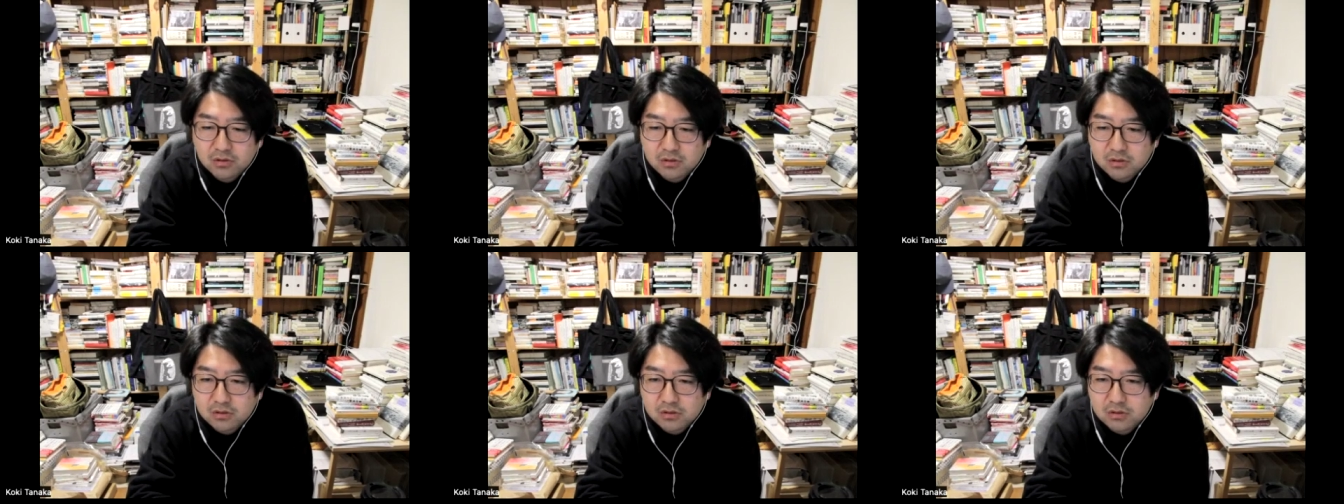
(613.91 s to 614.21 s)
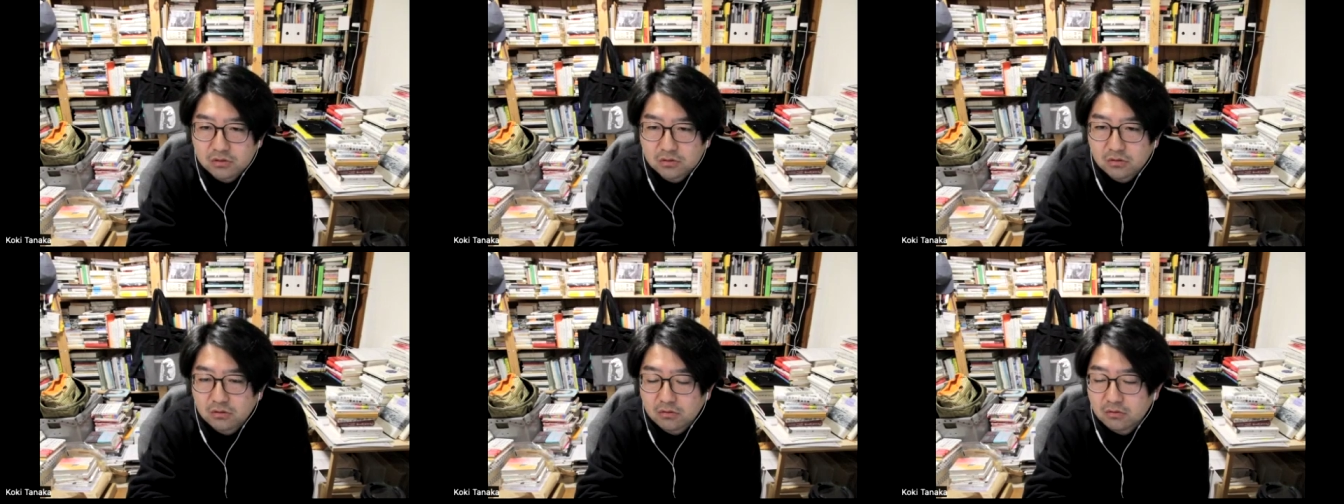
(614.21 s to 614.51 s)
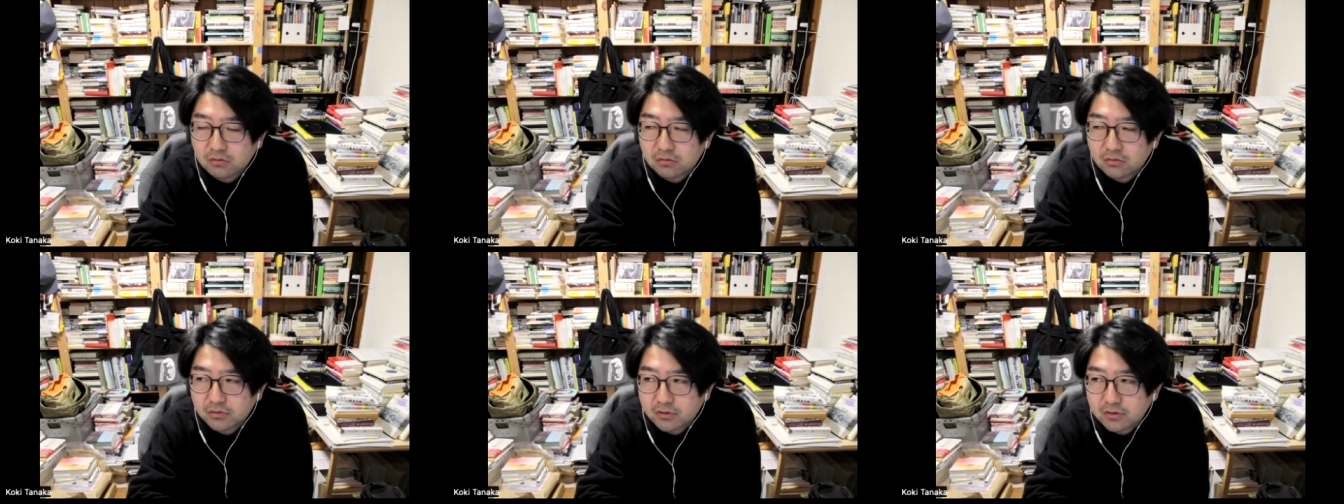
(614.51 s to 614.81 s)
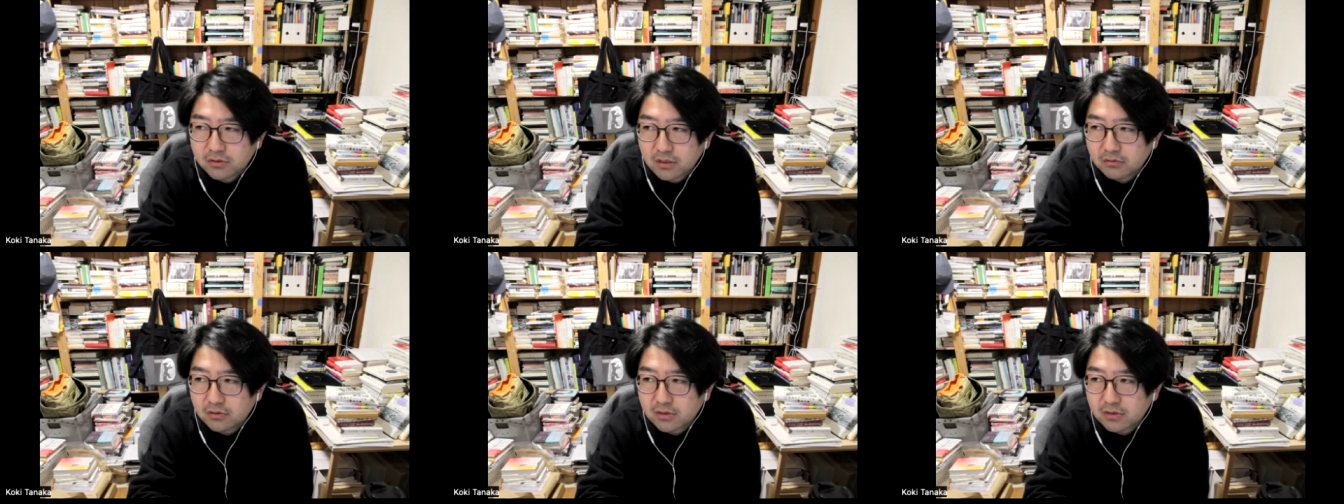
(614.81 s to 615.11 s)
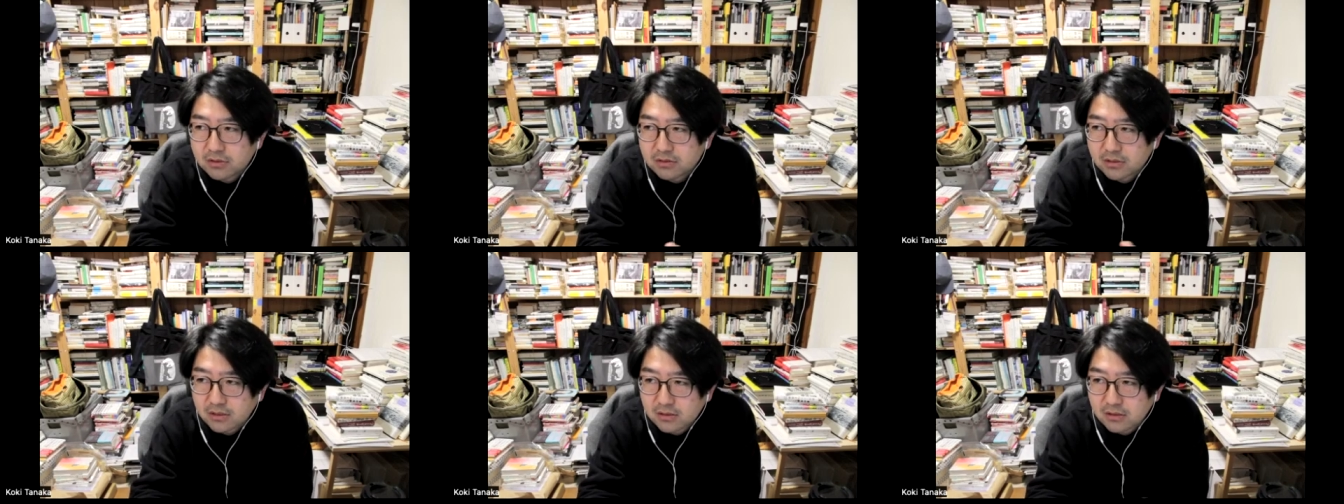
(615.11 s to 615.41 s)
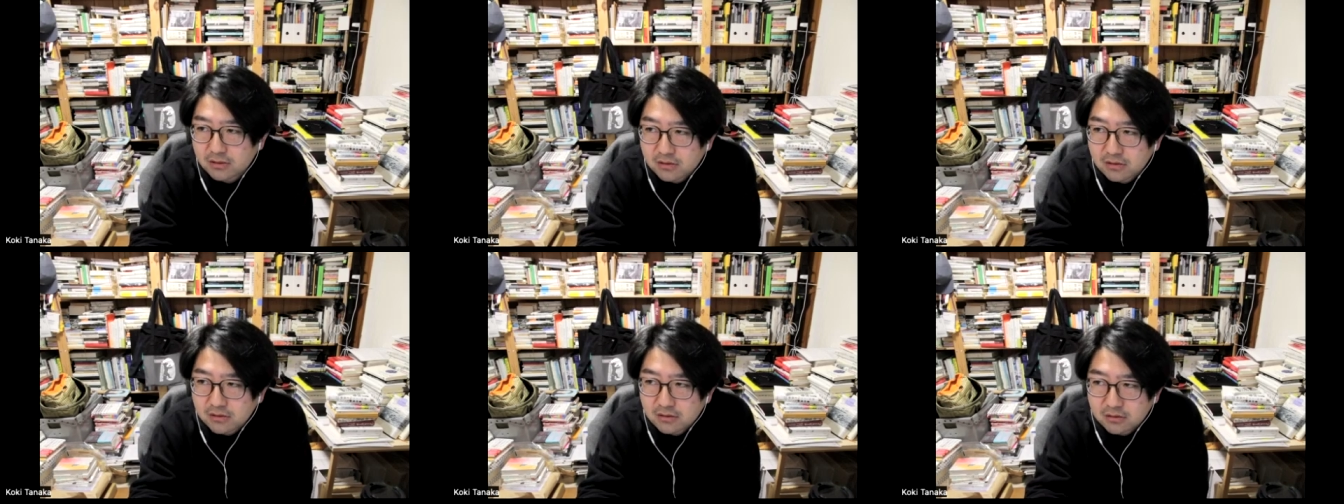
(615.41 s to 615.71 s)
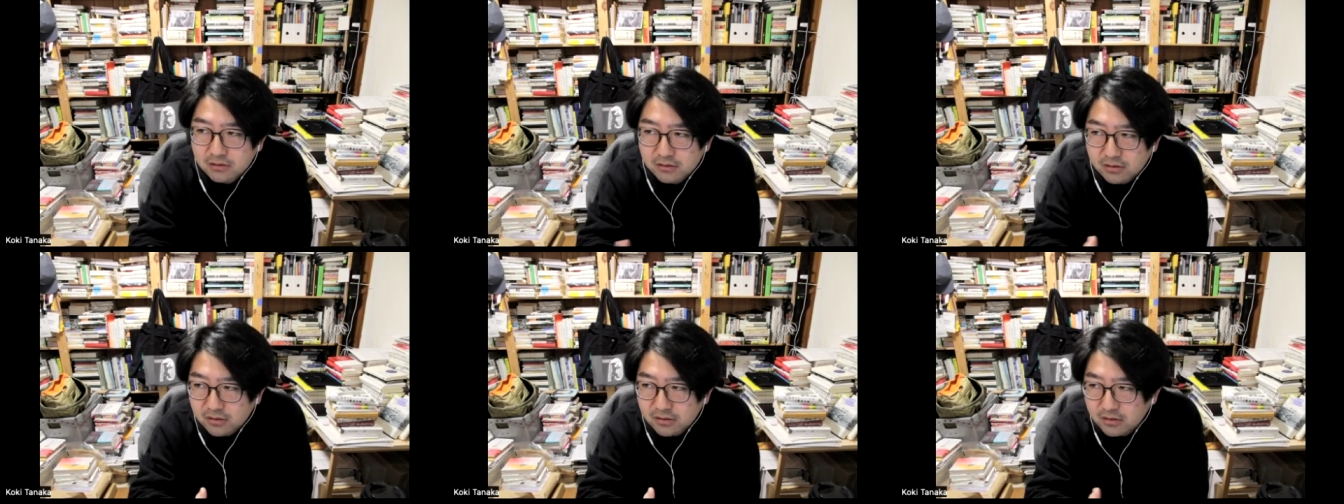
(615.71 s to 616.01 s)
So there was like
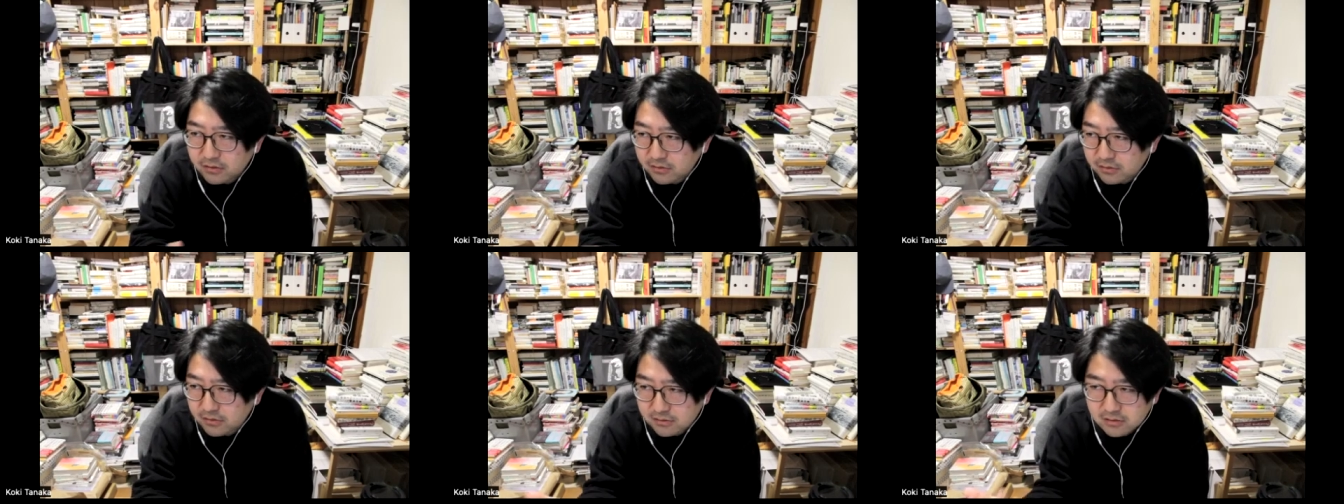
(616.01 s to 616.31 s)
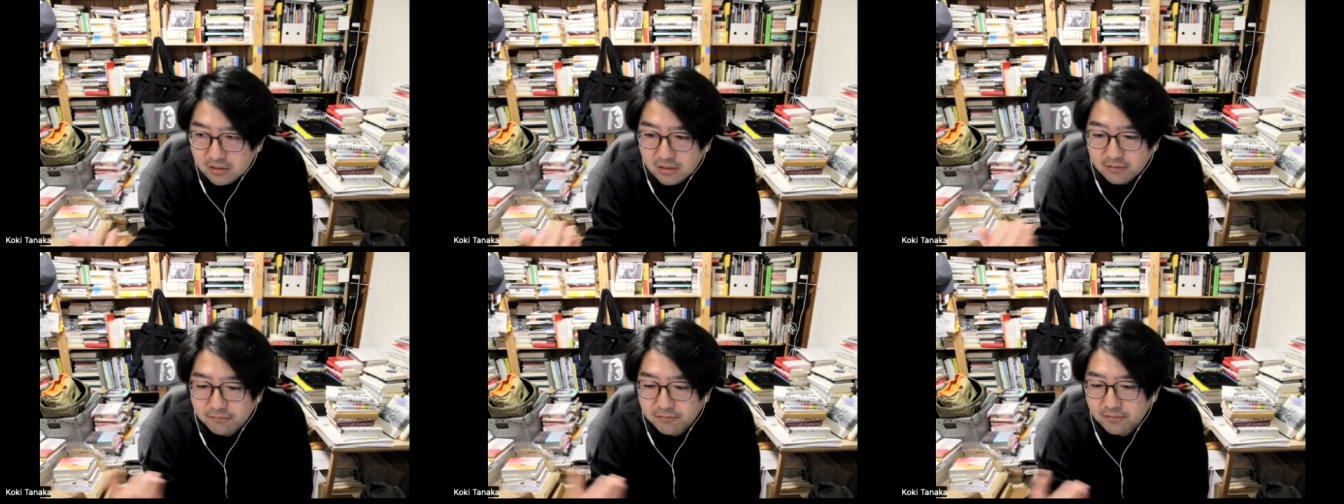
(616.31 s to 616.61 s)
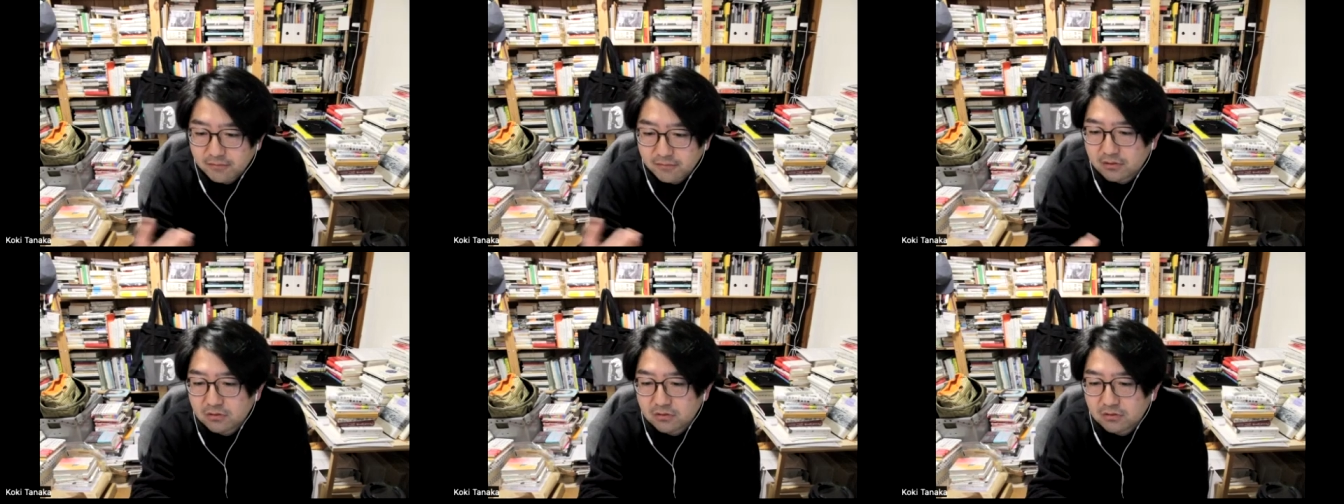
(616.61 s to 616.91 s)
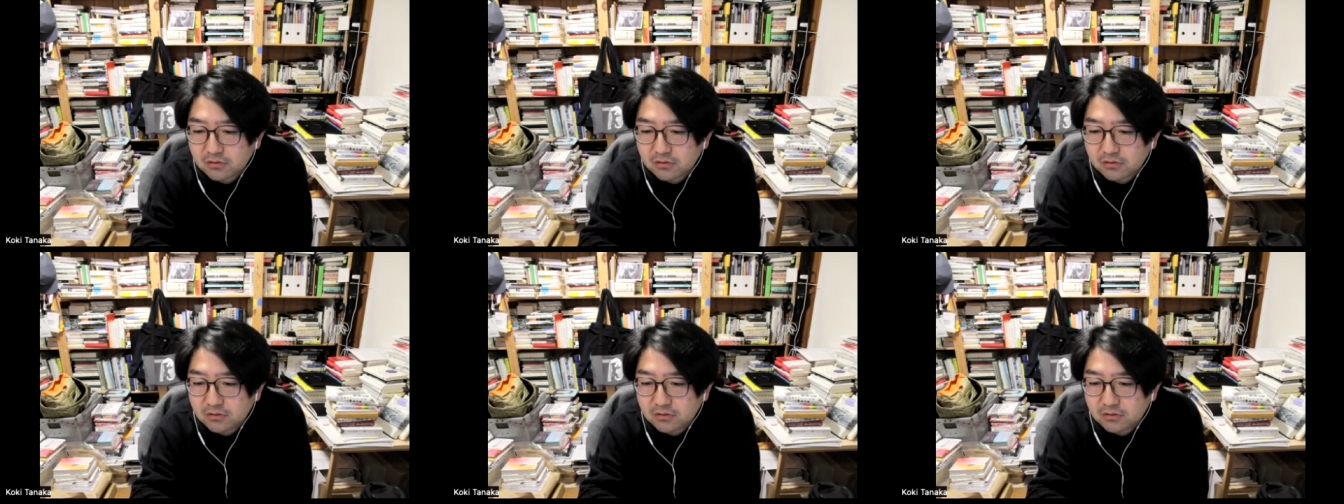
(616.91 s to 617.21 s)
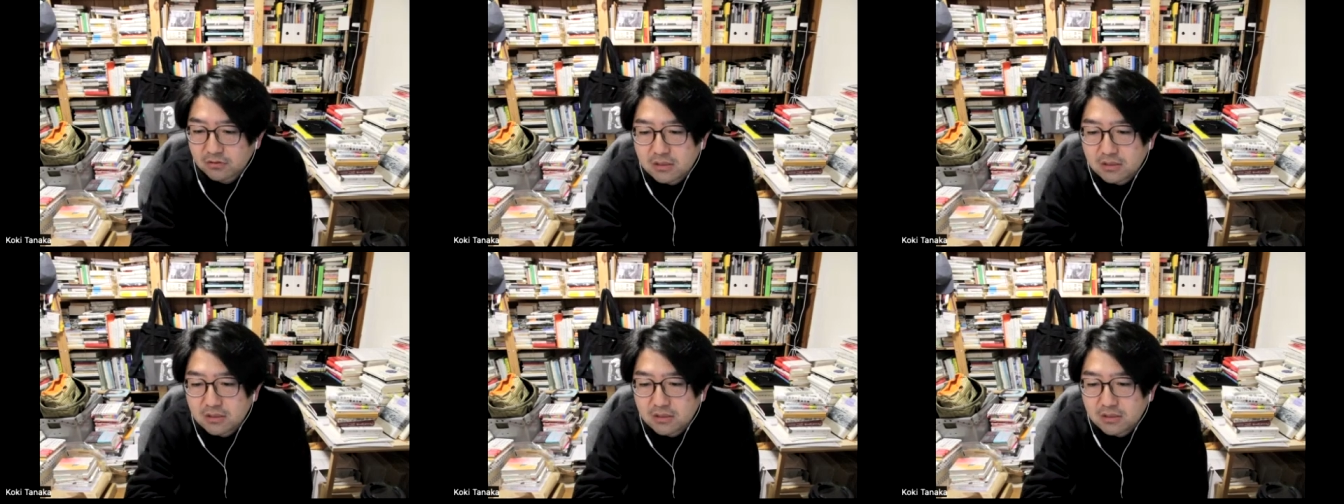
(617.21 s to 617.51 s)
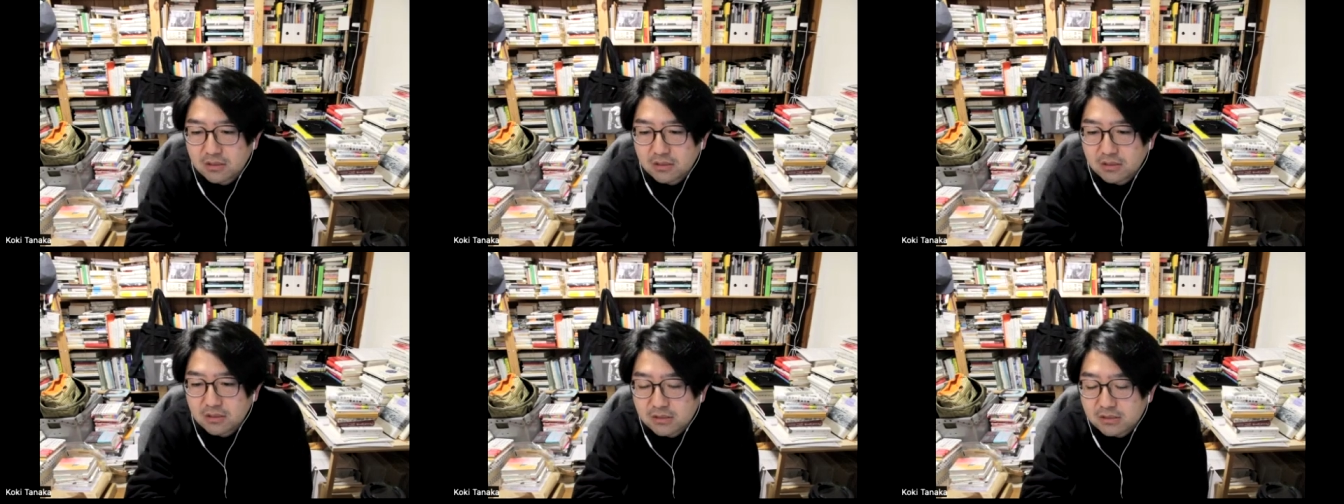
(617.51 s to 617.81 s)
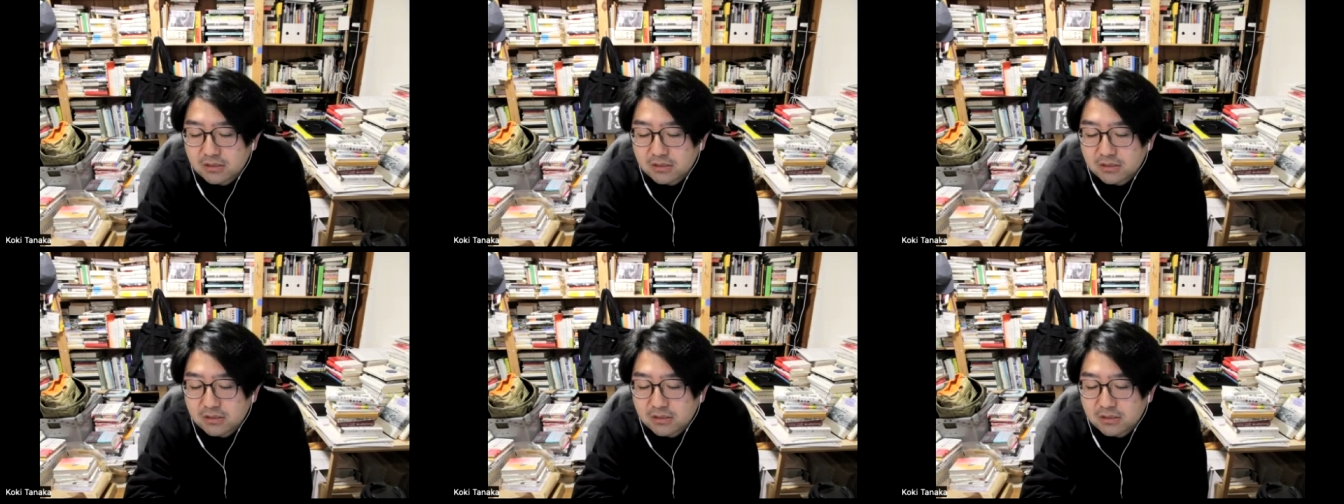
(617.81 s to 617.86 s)
different communities